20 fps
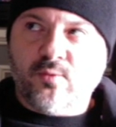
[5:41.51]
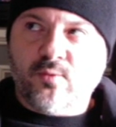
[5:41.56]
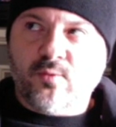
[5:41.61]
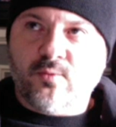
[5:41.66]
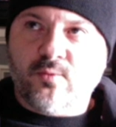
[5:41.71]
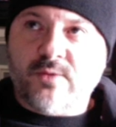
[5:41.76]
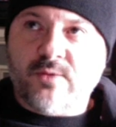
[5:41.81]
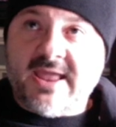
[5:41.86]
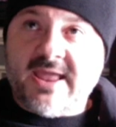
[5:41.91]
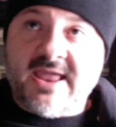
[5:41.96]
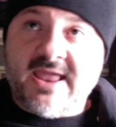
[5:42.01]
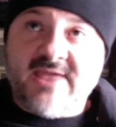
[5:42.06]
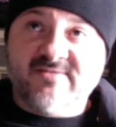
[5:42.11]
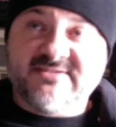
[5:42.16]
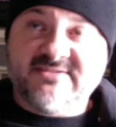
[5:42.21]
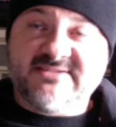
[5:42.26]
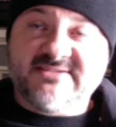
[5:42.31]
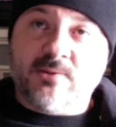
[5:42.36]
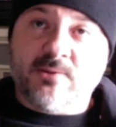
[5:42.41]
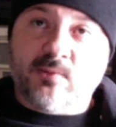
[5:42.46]
I can't even
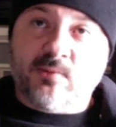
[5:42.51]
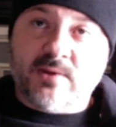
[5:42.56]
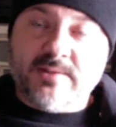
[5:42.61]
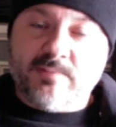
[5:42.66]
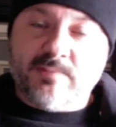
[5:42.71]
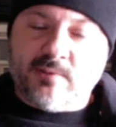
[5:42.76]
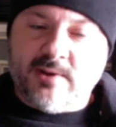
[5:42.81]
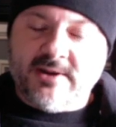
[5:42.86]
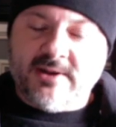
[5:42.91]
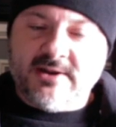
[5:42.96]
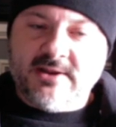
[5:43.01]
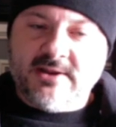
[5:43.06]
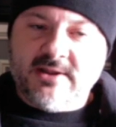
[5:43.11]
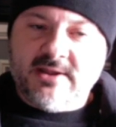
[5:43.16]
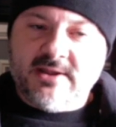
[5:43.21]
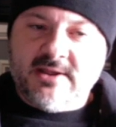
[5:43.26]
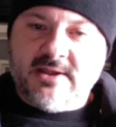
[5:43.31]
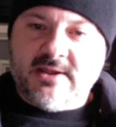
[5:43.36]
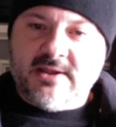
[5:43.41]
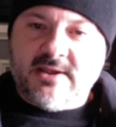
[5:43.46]
say reprint.
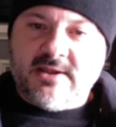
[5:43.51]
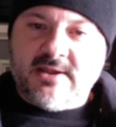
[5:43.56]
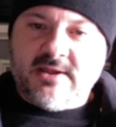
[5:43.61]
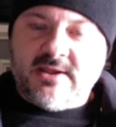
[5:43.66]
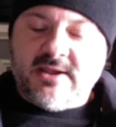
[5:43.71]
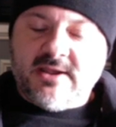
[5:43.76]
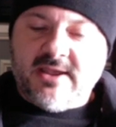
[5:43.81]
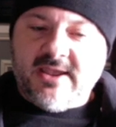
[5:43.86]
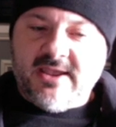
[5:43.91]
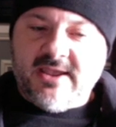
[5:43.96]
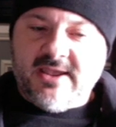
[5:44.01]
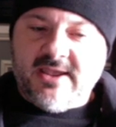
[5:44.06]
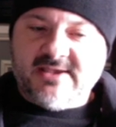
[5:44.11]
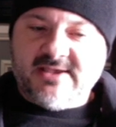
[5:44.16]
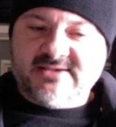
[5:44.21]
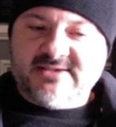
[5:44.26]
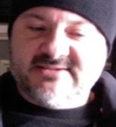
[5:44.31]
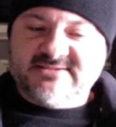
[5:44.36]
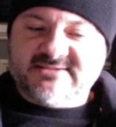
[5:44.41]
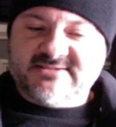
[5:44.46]
It
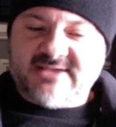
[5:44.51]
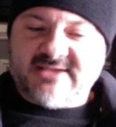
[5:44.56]
is